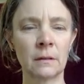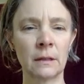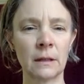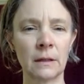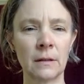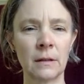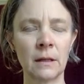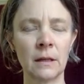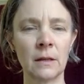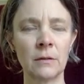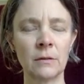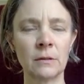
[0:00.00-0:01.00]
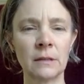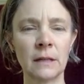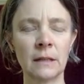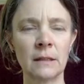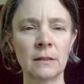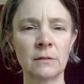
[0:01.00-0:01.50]
yeah, thank you.
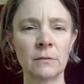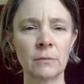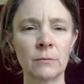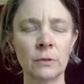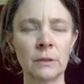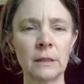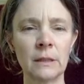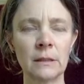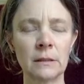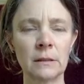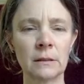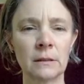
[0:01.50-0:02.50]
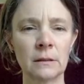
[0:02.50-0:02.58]
Sadness from release.